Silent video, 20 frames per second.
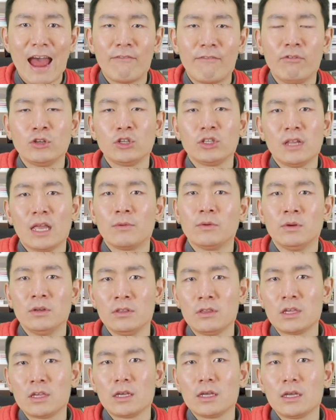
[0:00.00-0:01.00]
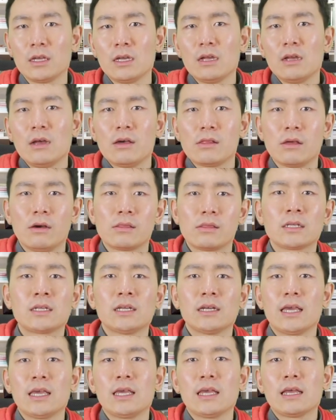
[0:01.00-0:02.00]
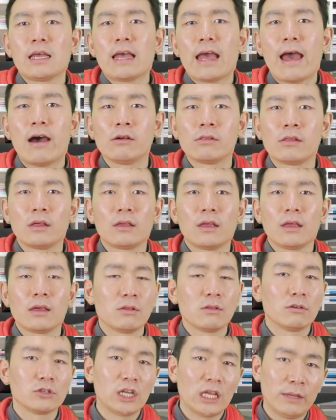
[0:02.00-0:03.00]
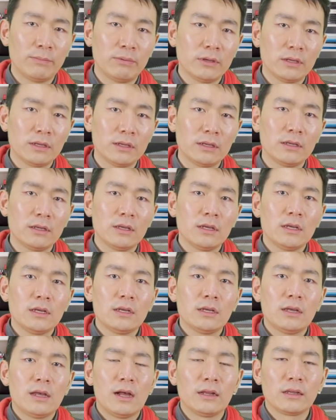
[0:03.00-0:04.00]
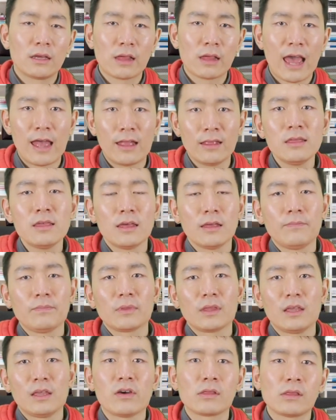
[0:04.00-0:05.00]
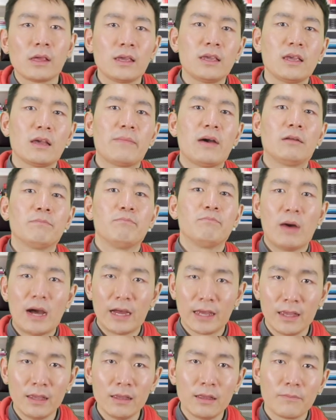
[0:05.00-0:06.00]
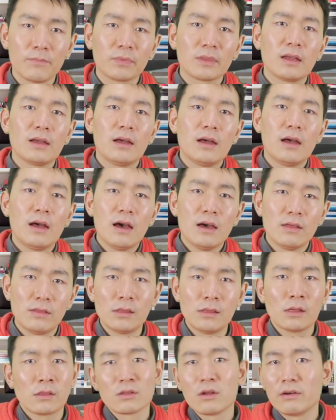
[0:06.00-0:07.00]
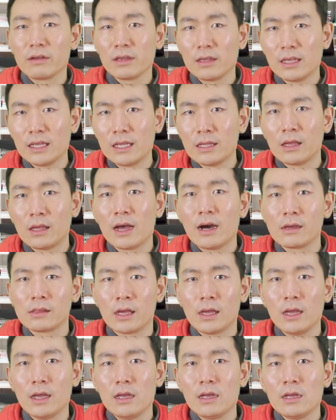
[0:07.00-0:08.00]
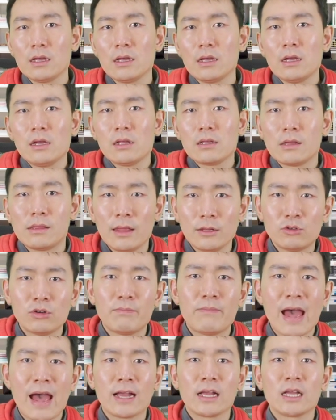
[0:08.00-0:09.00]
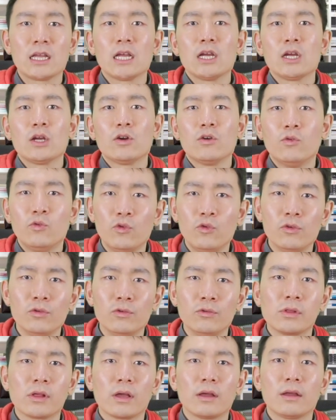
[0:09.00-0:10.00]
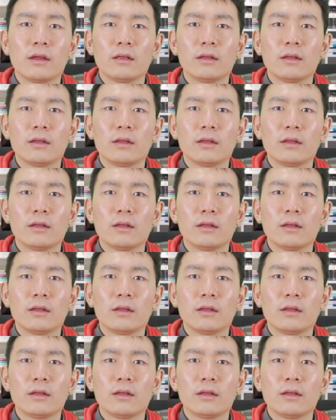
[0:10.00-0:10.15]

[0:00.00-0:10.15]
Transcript: average neighborhood. So certainly housing is not cheap. On the other hand, if you're thinking about buying, this is not easy either. The central bank rules,